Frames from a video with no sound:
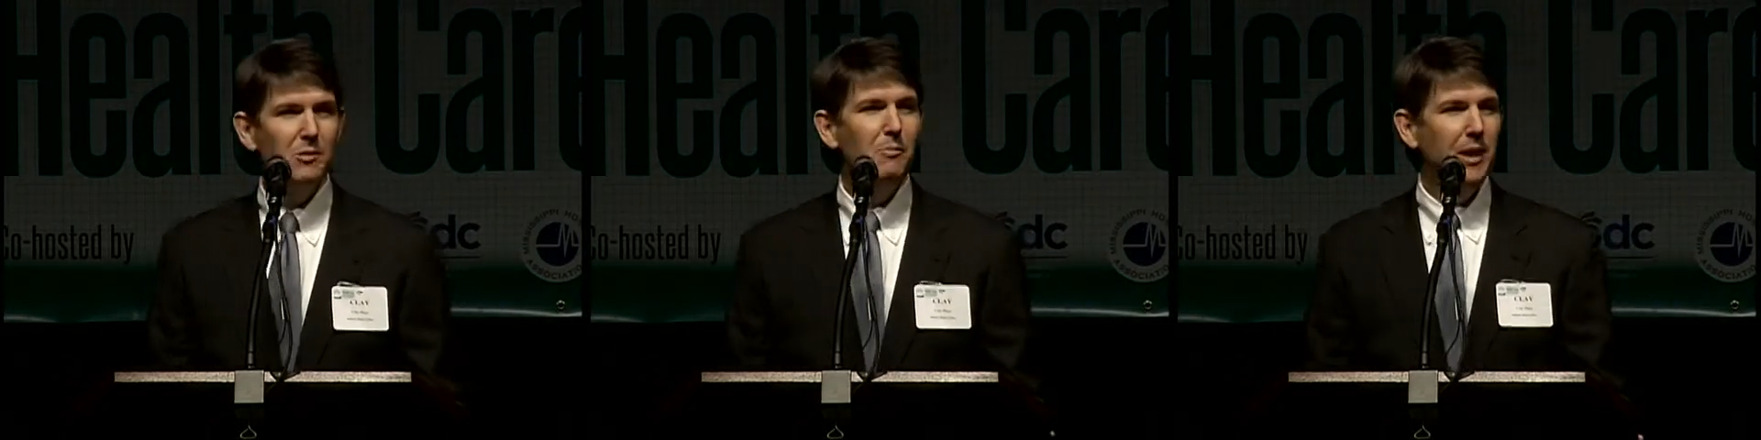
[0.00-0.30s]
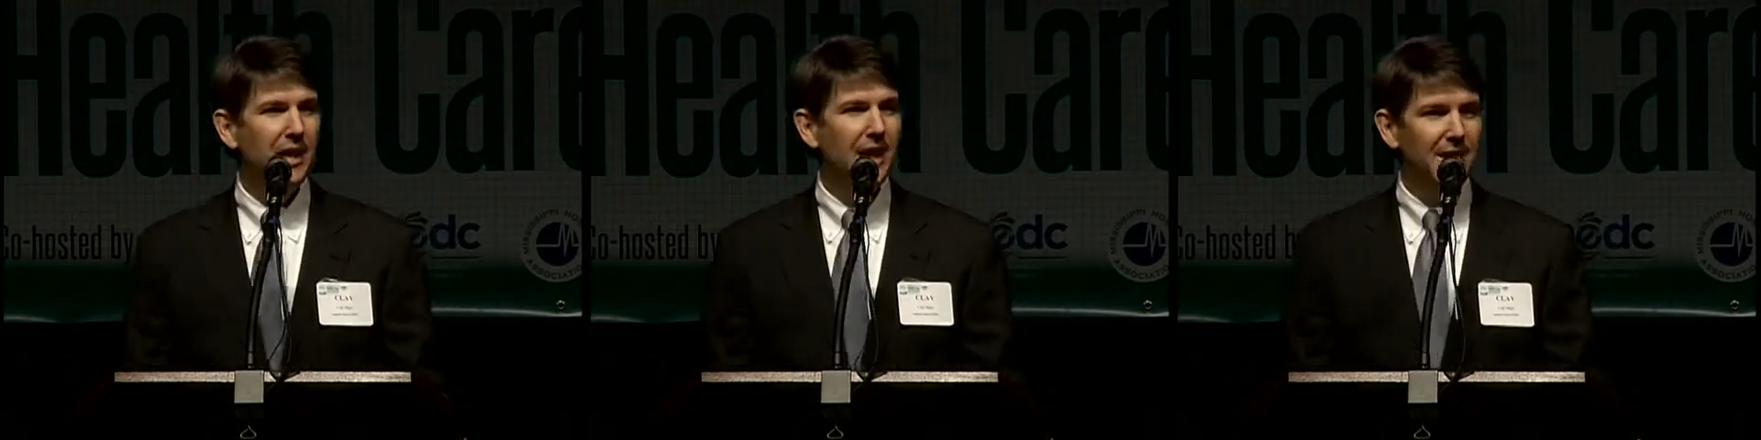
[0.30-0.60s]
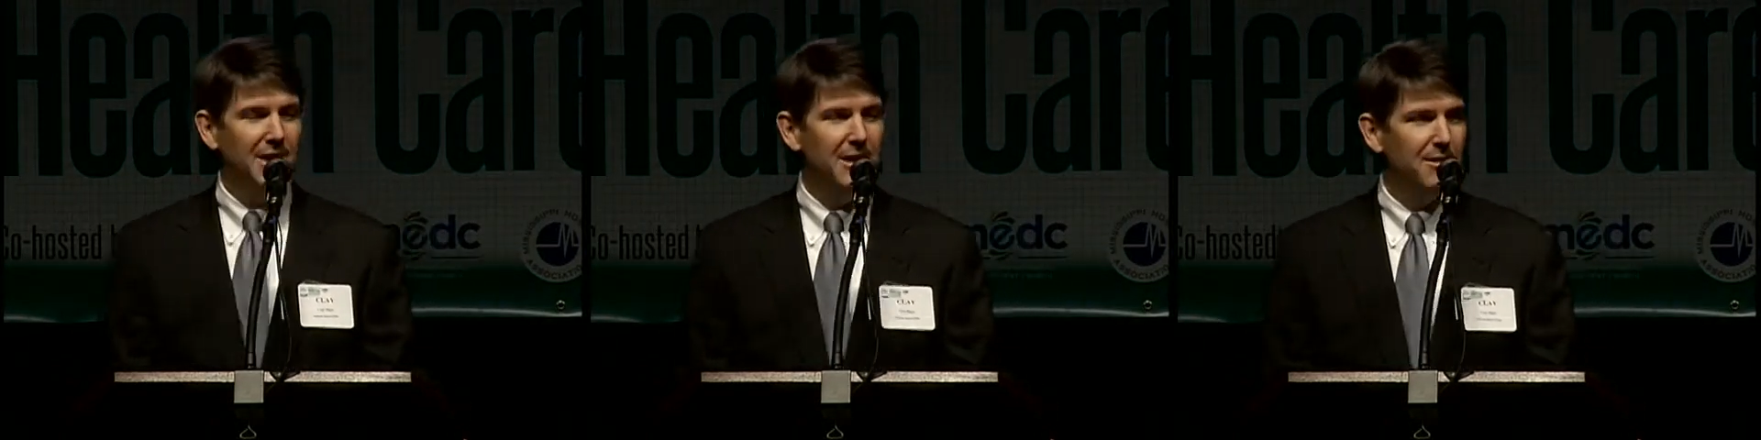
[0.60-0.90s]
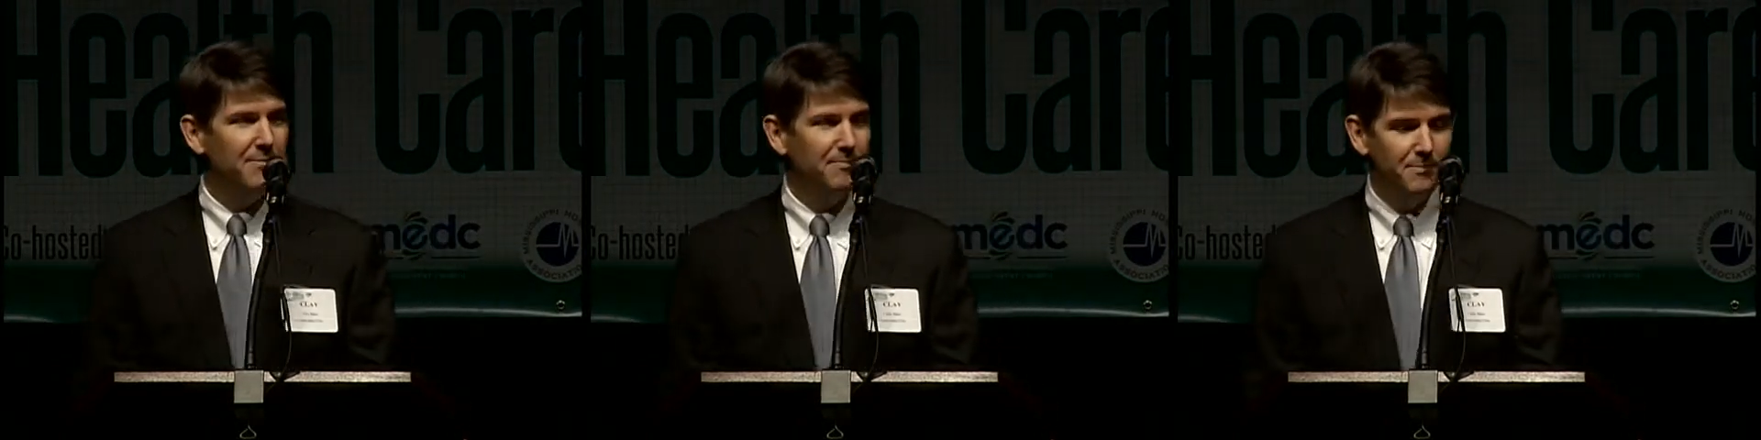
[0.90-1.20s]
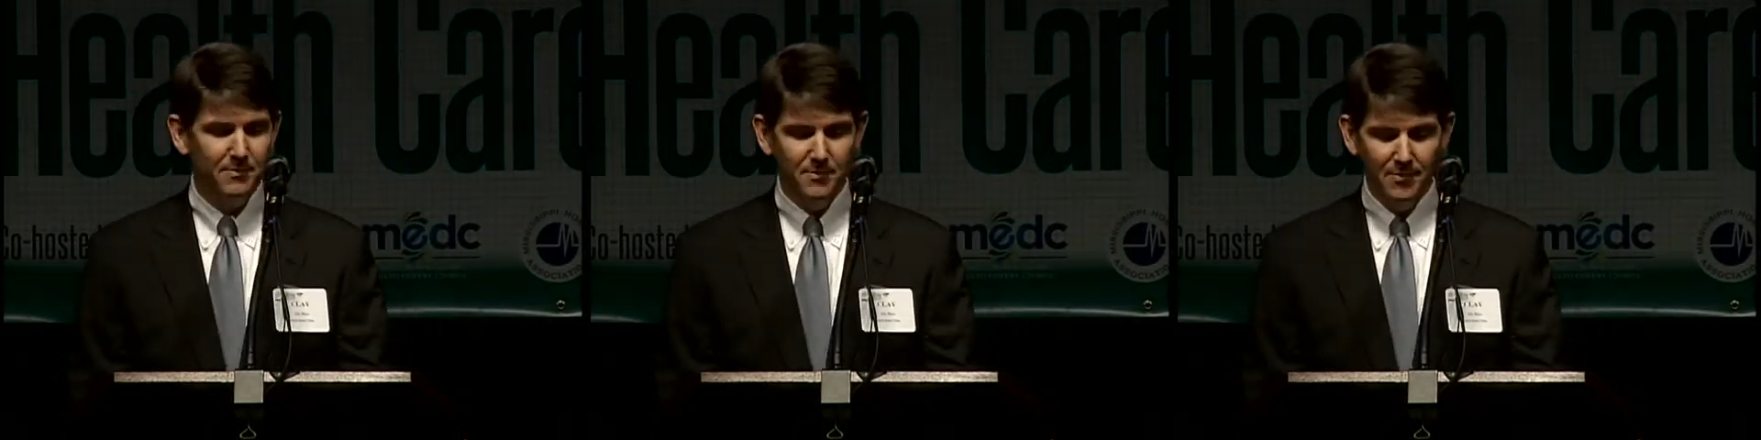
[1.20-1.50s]
big idea.
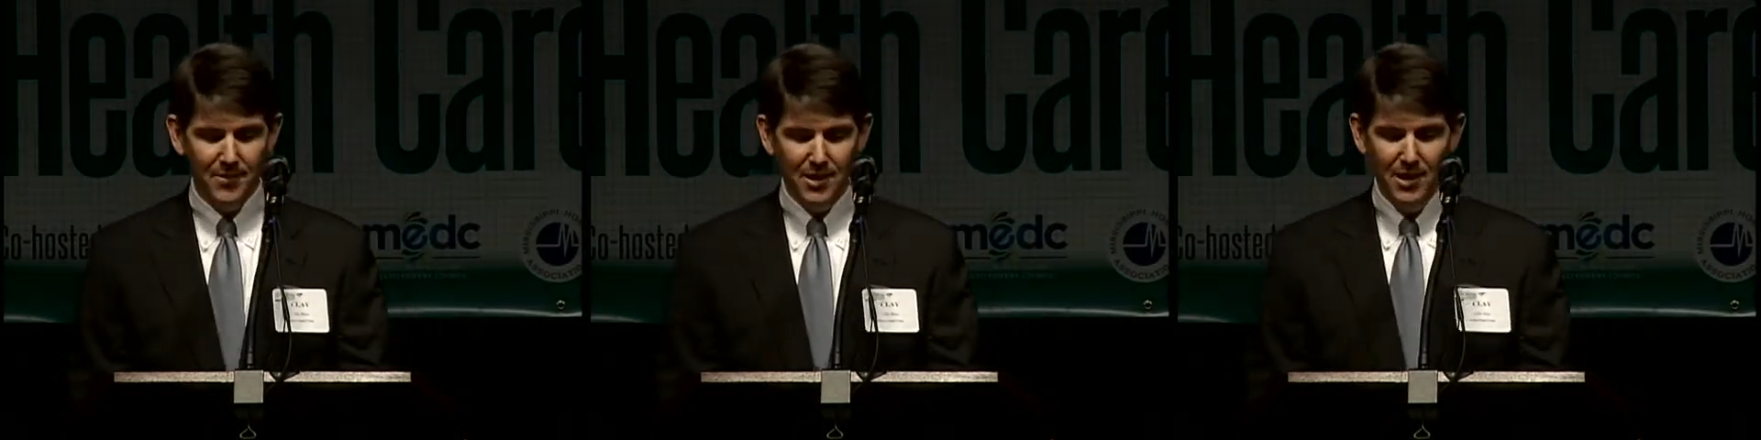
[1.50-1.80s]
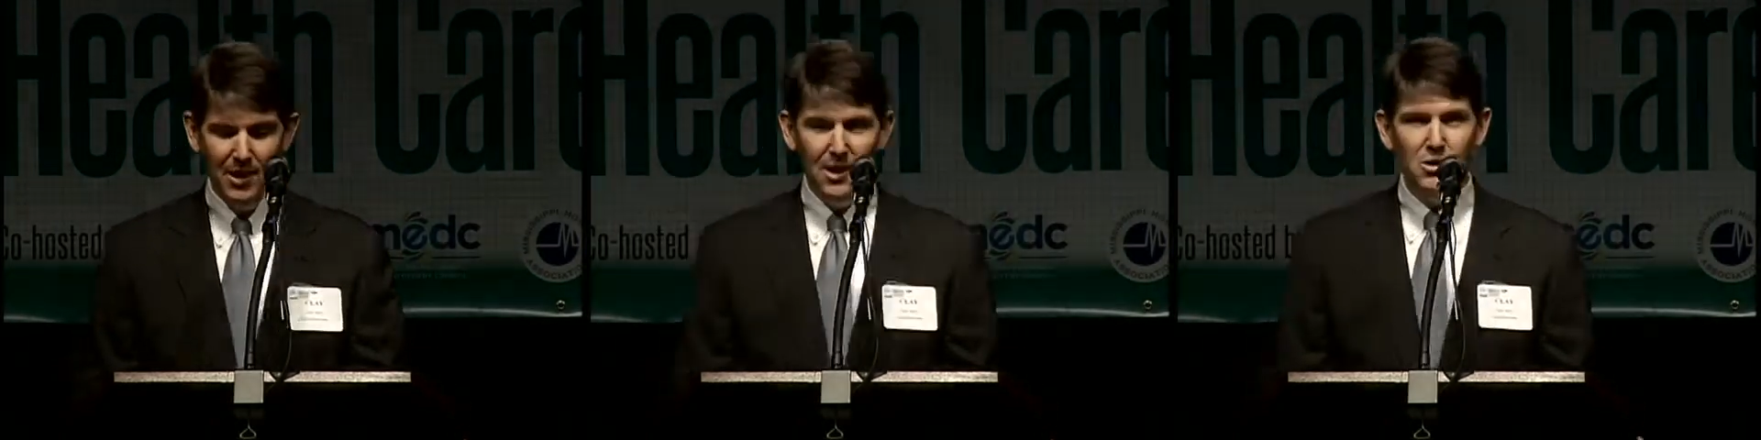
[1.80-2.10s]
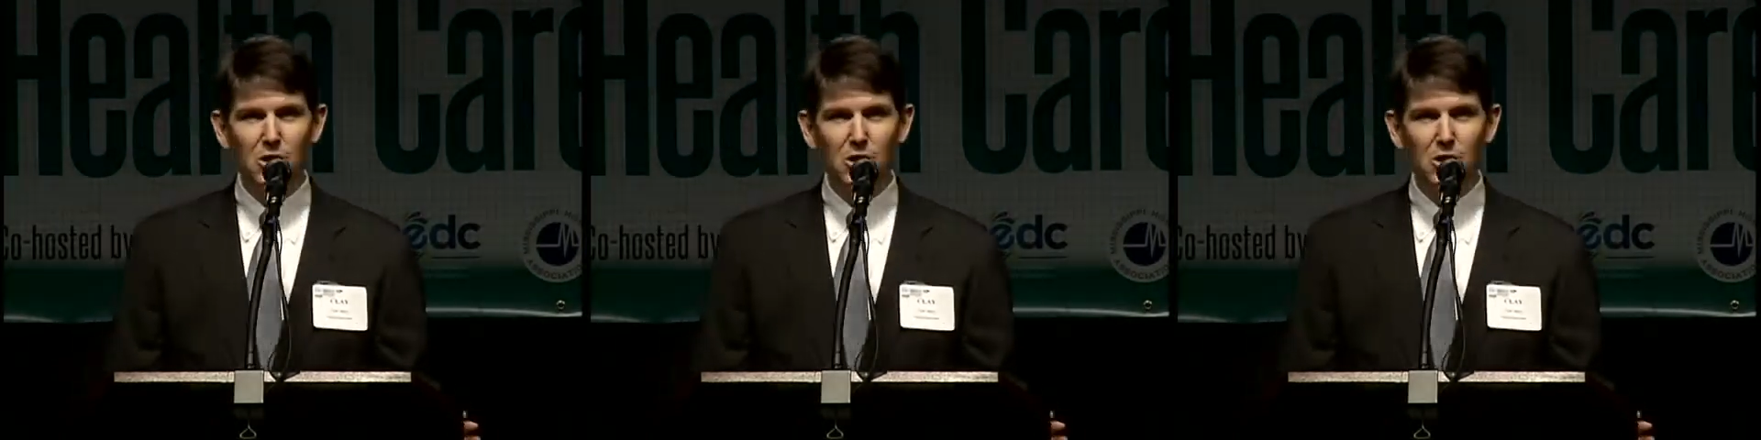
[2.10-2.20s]
She